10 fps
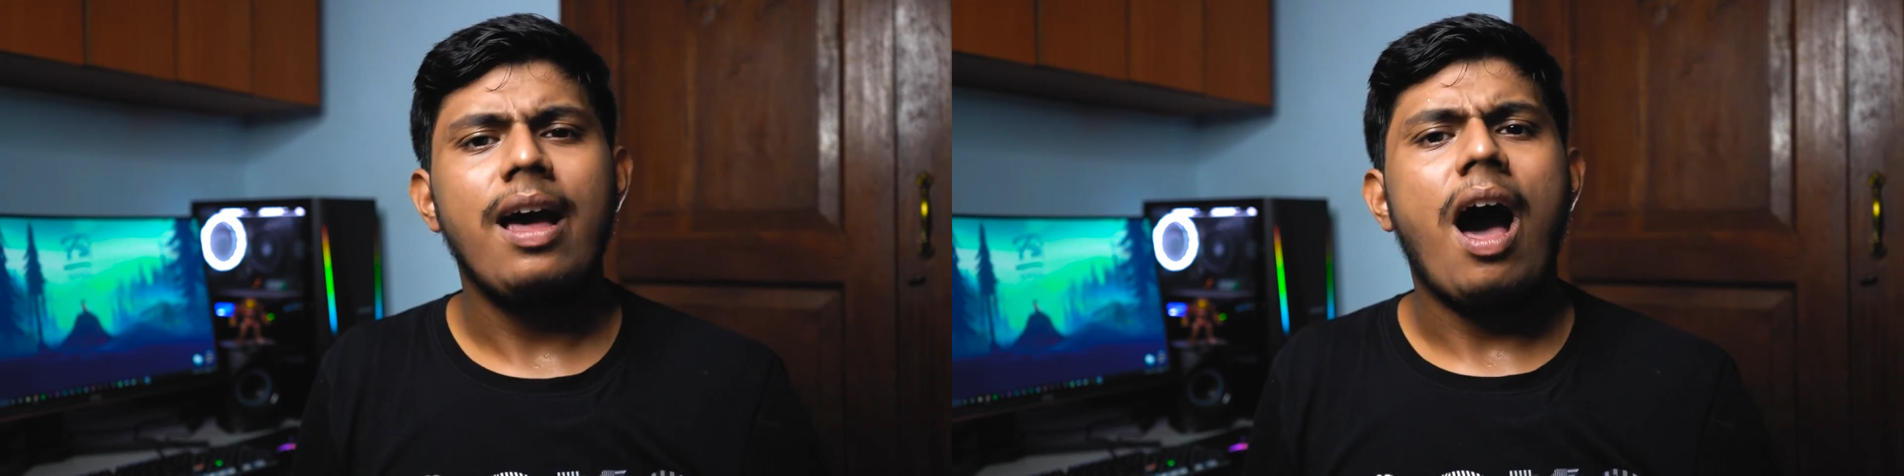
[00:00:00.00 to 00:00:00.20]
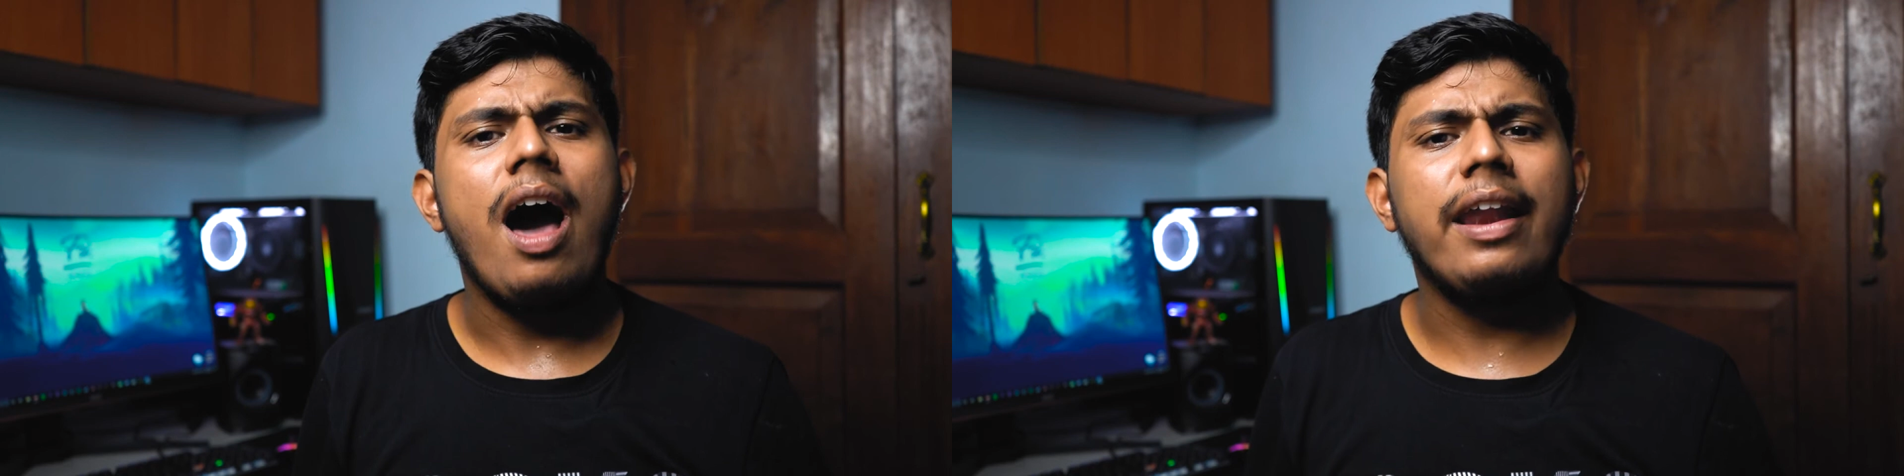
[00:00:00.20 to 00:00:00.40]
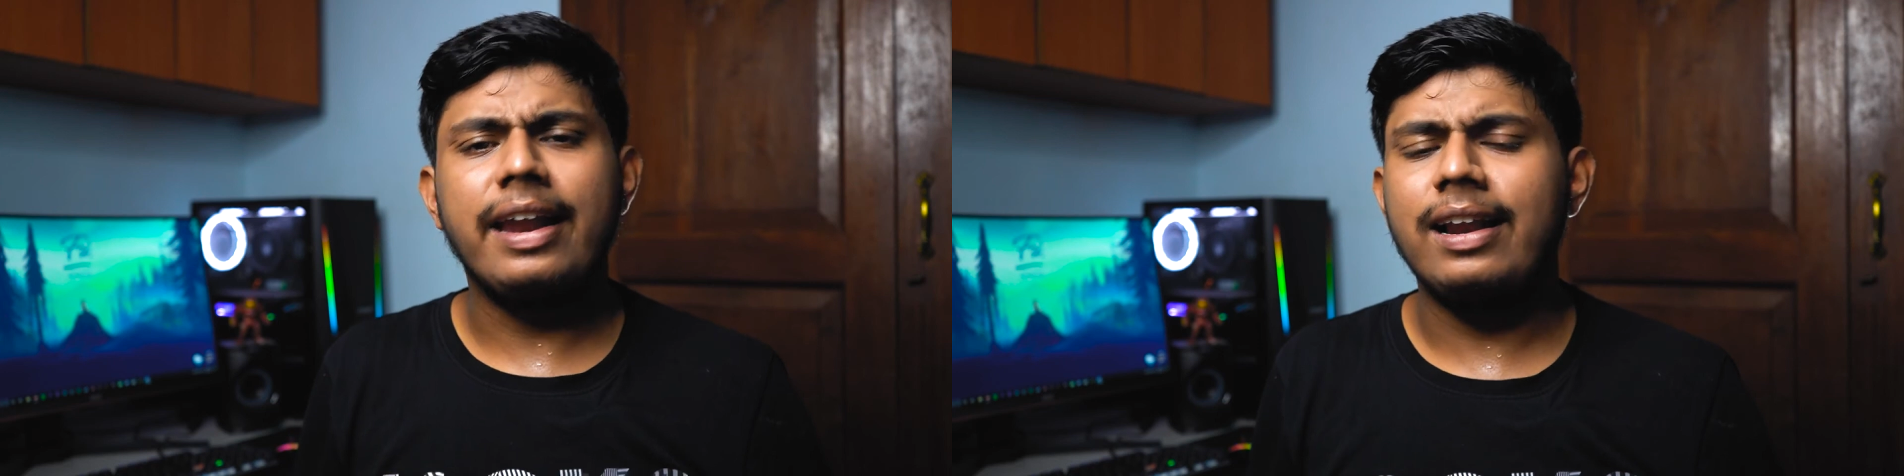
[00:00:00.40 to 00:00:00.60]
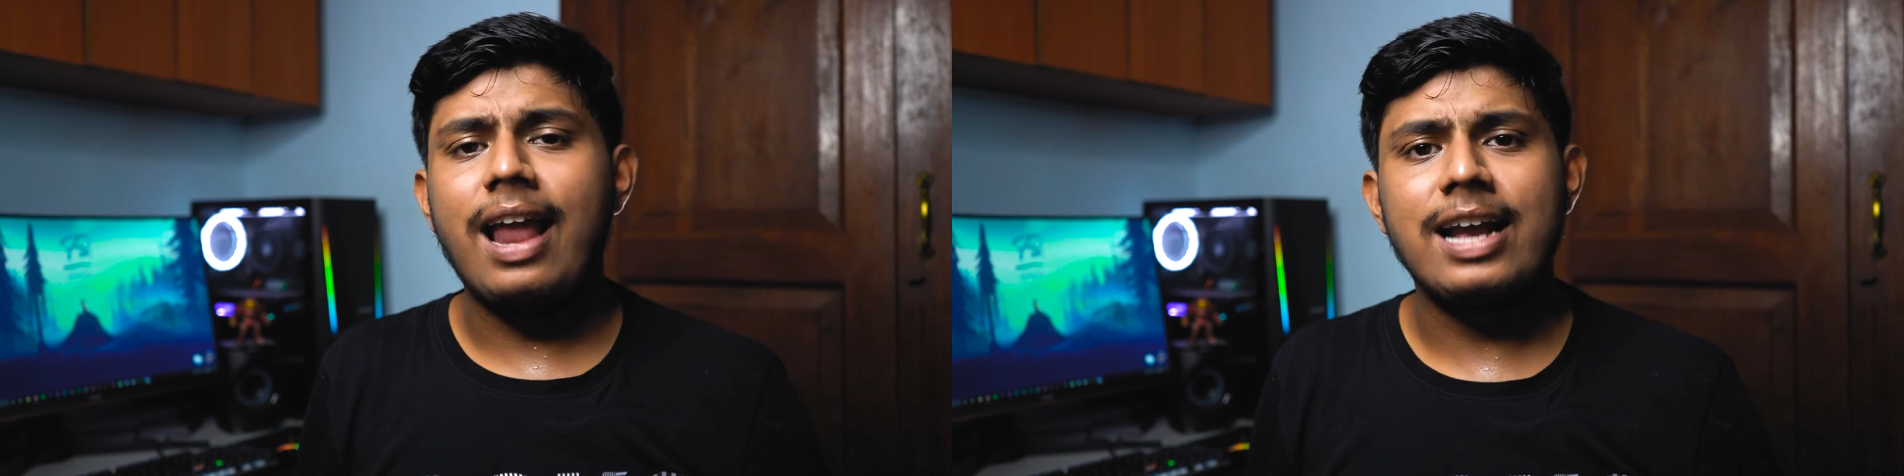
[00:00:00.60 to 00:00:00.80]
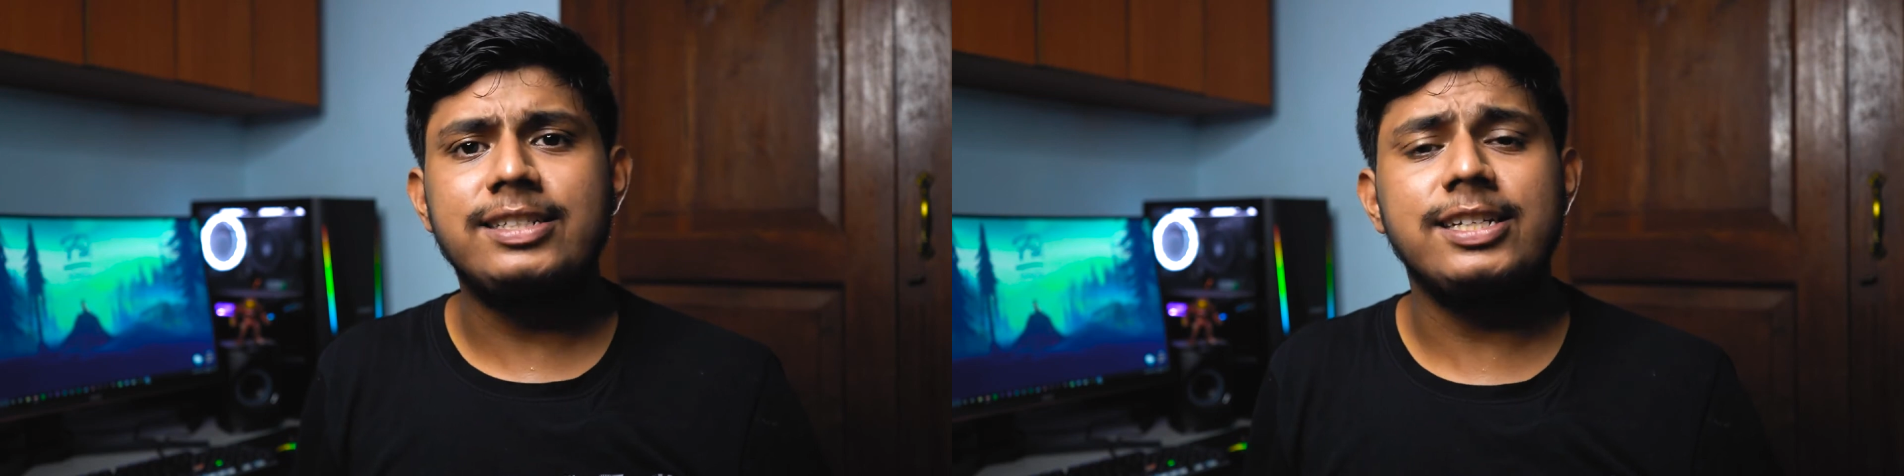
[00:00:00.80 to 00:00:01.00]
are ring
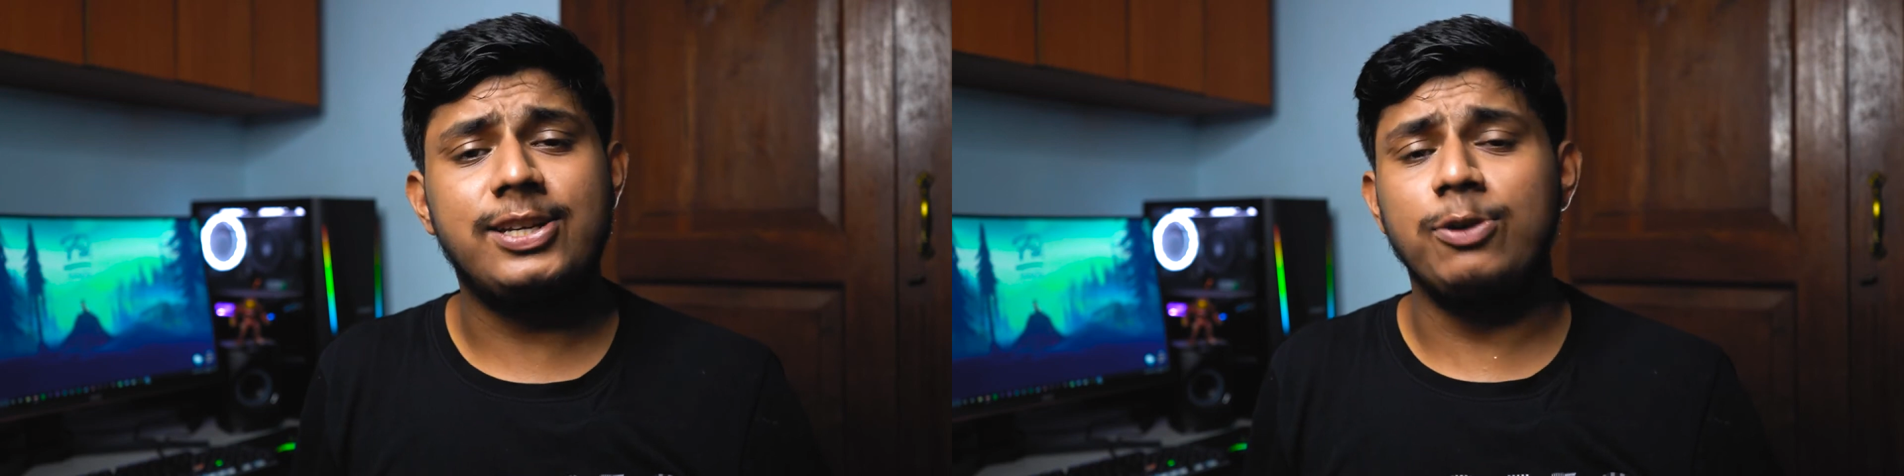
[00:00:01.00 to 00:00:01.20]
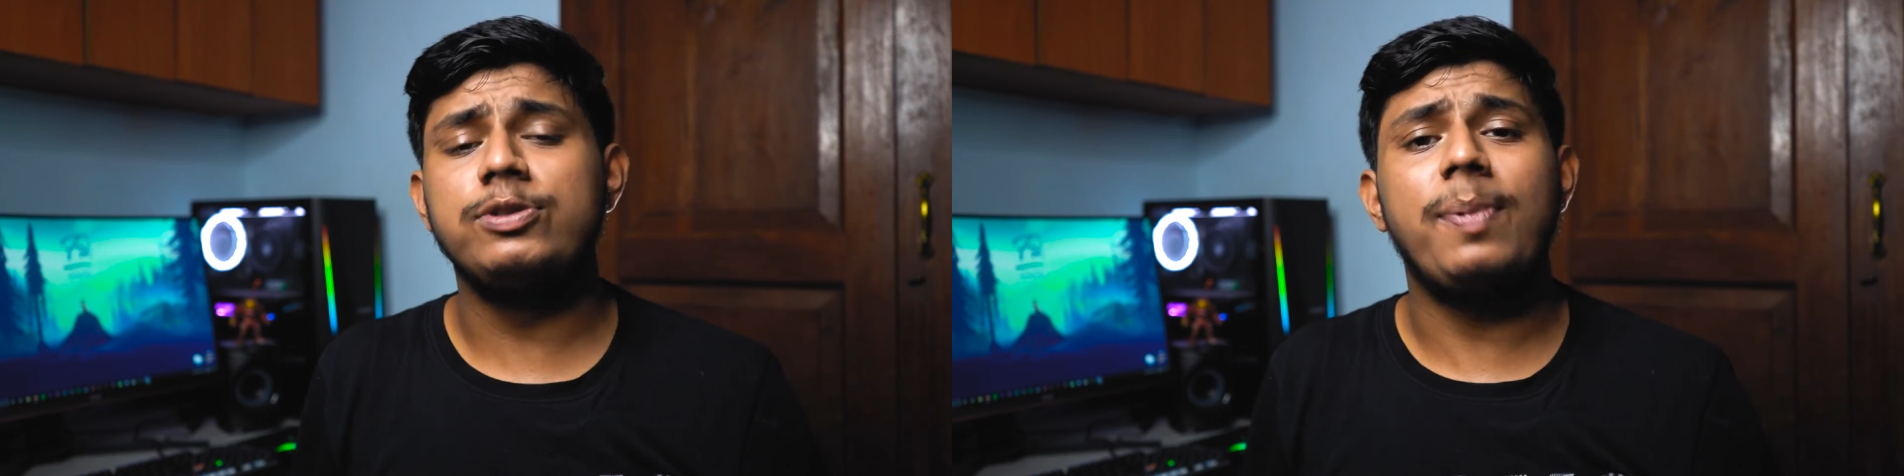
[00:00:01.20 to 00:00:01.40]
lights just used